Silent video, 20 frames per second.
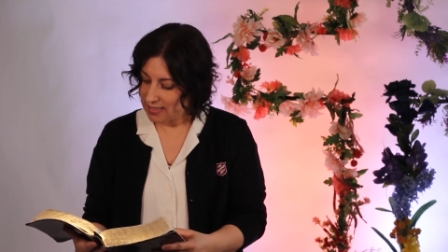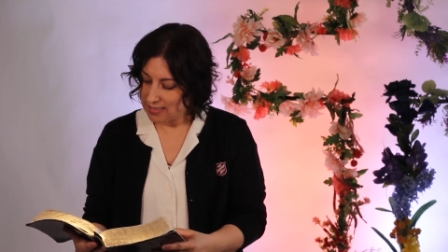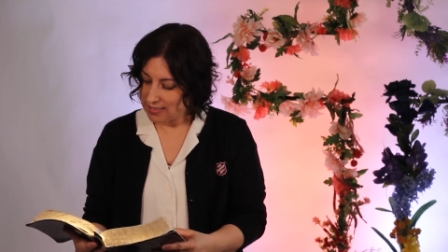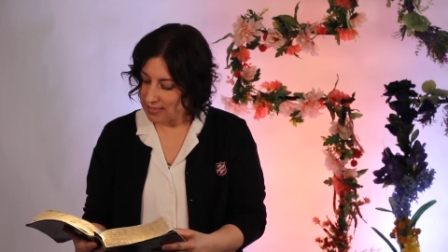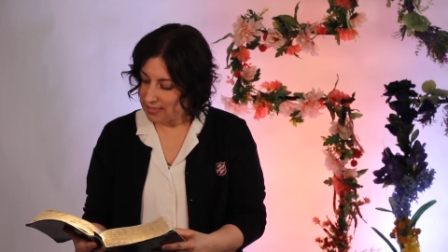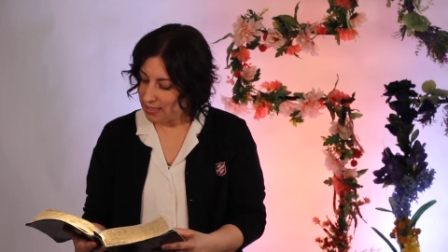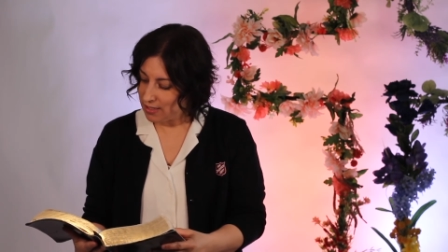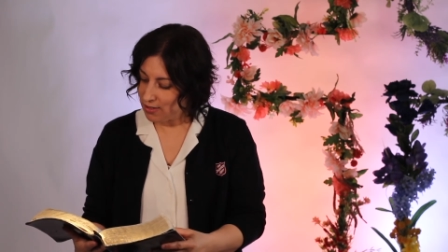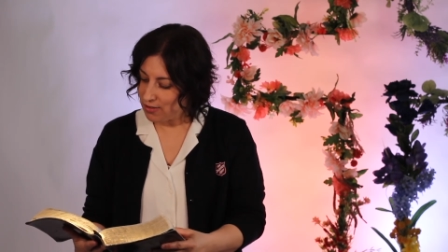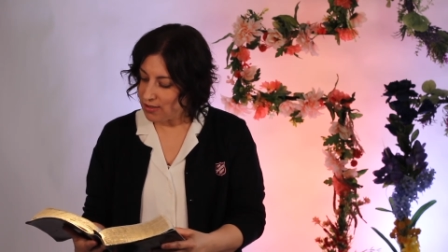
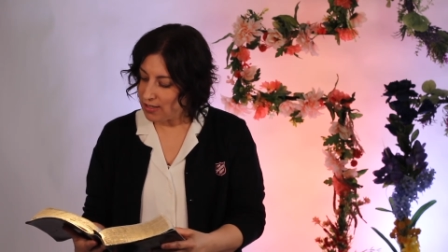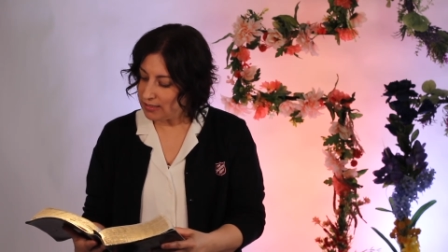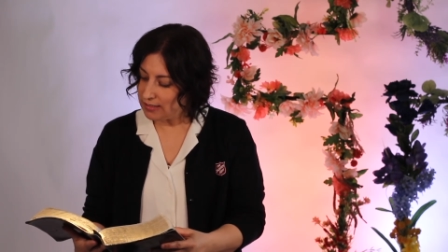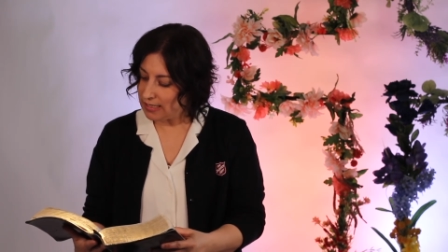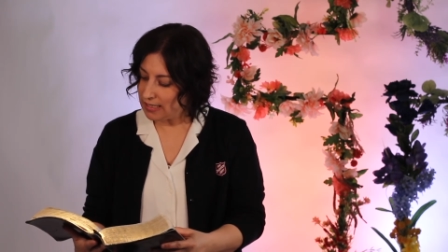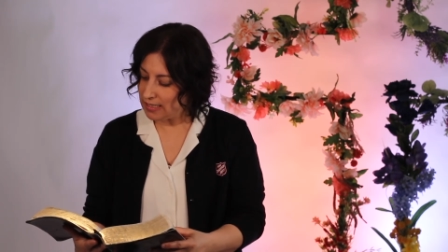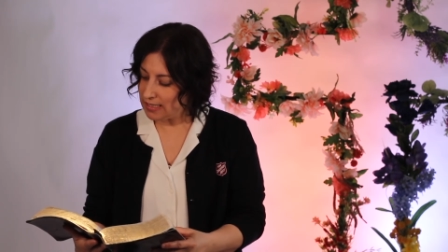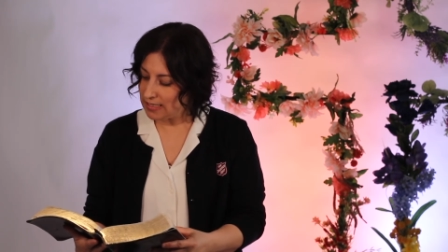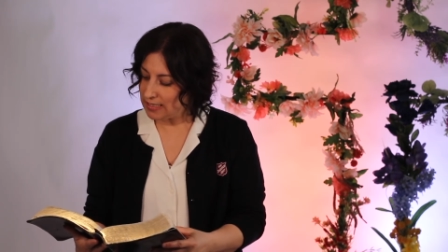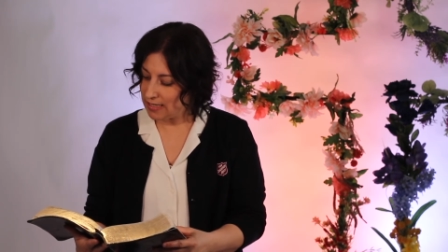Consider the
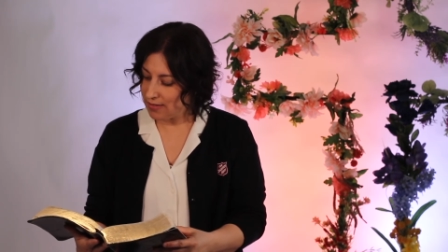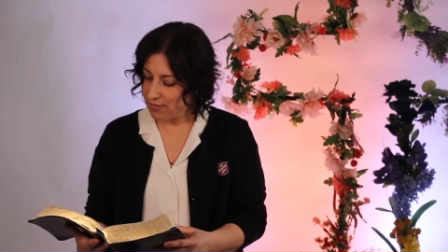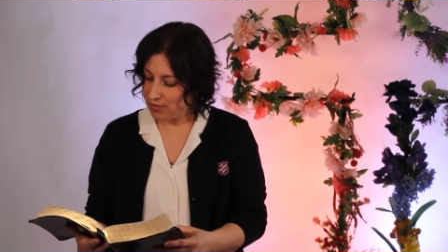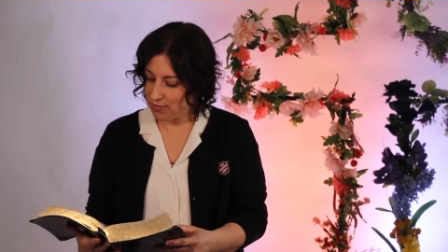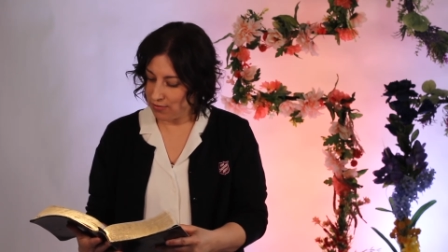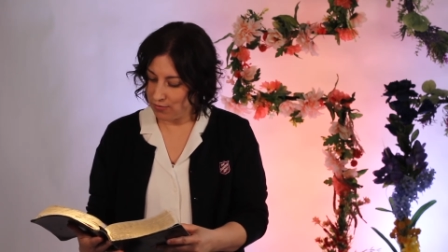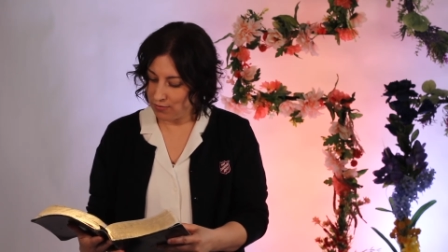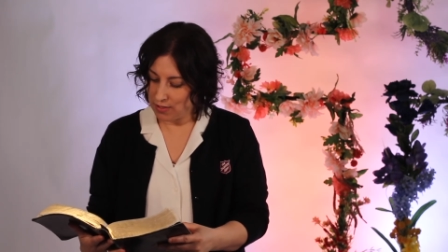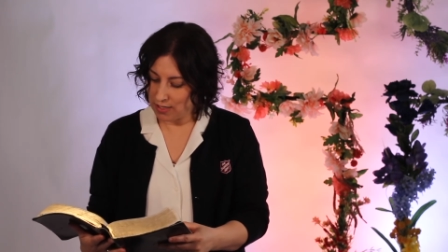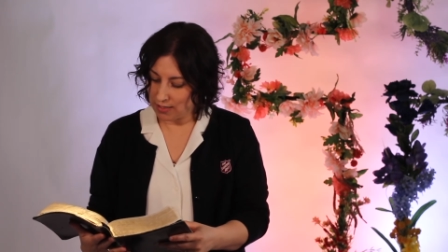lilies of
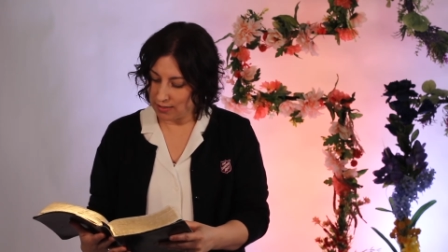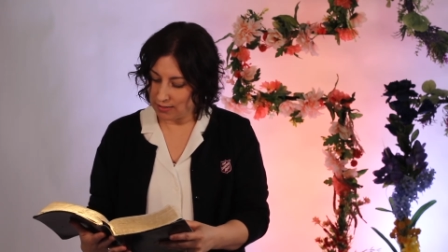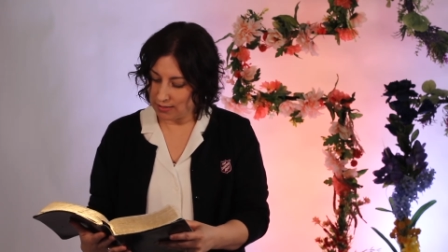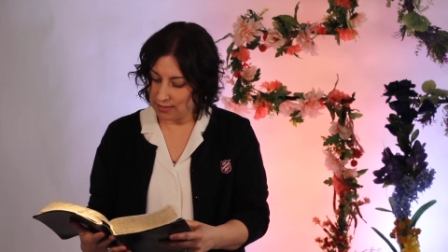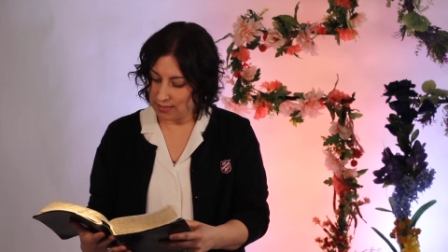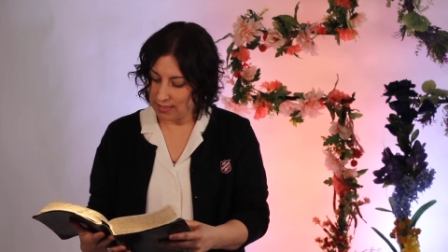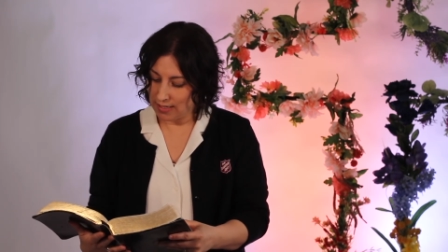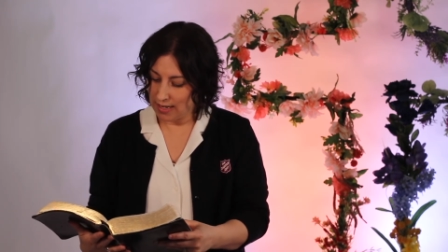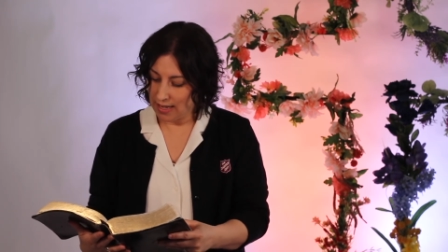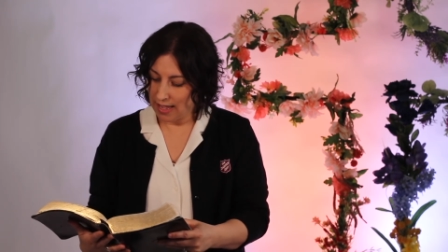the
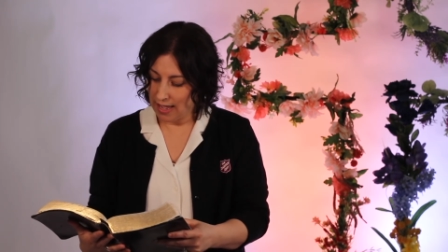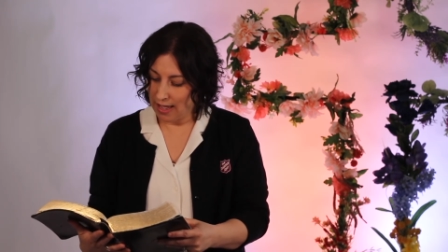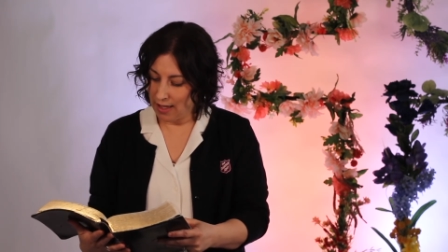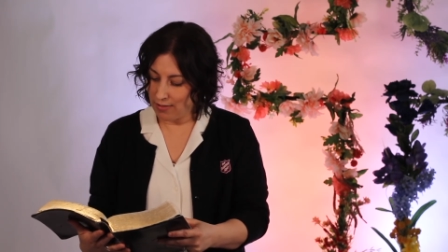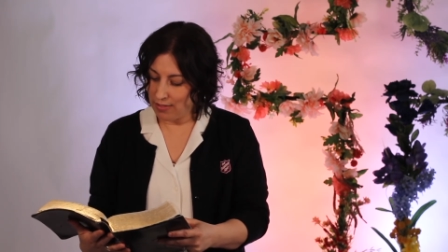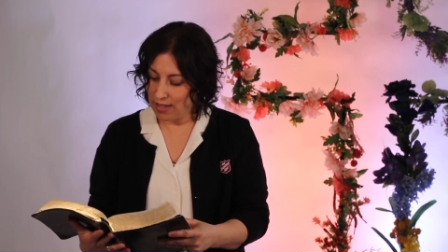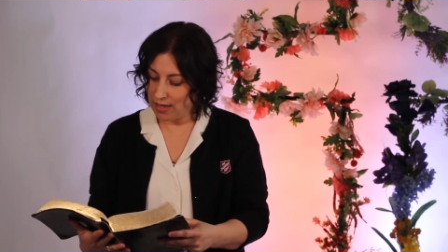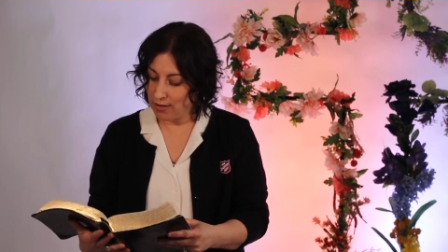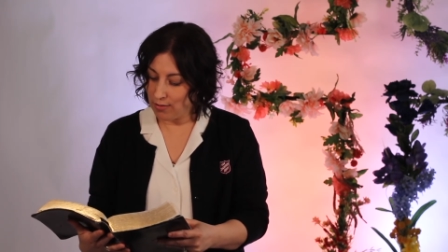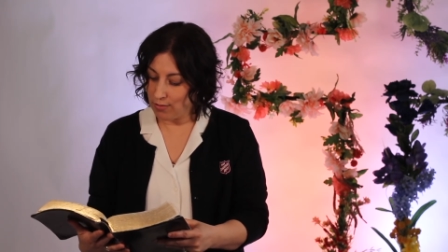field, how
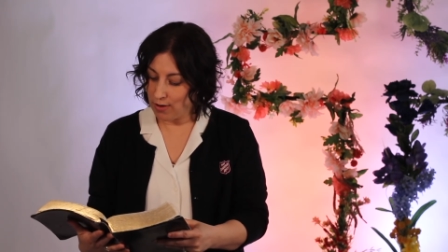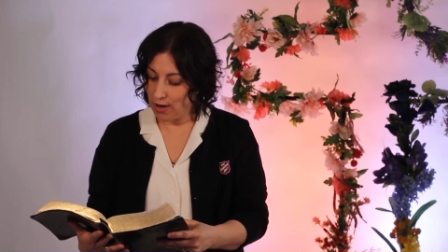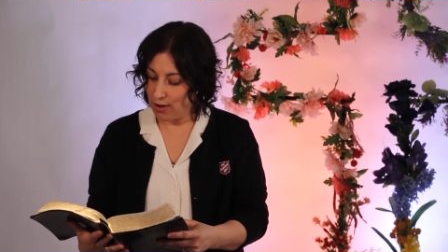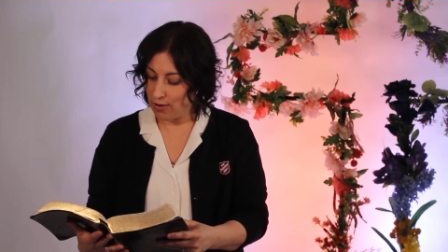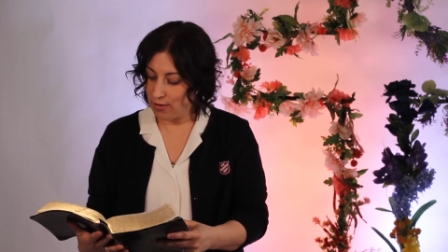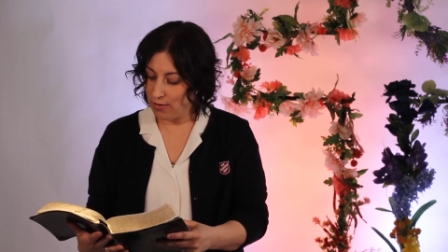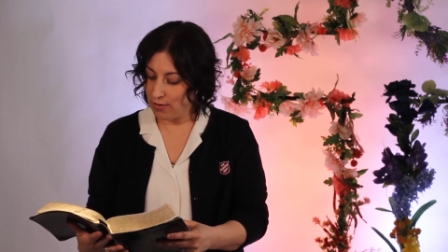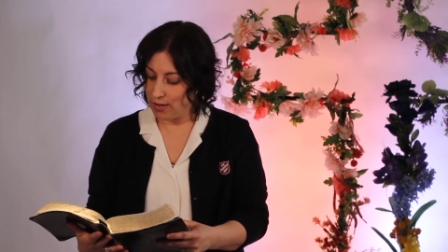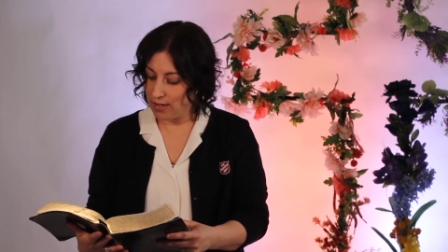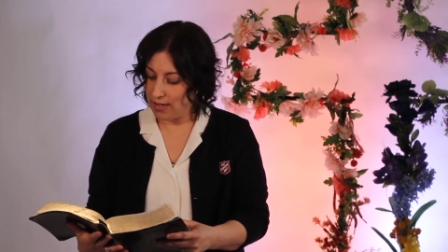they
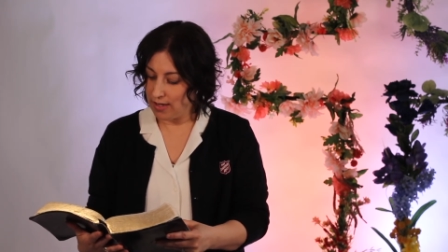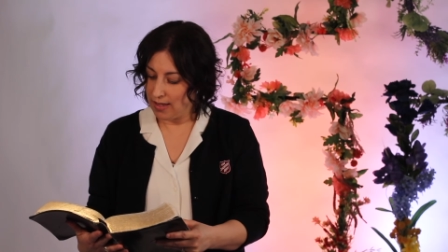grow.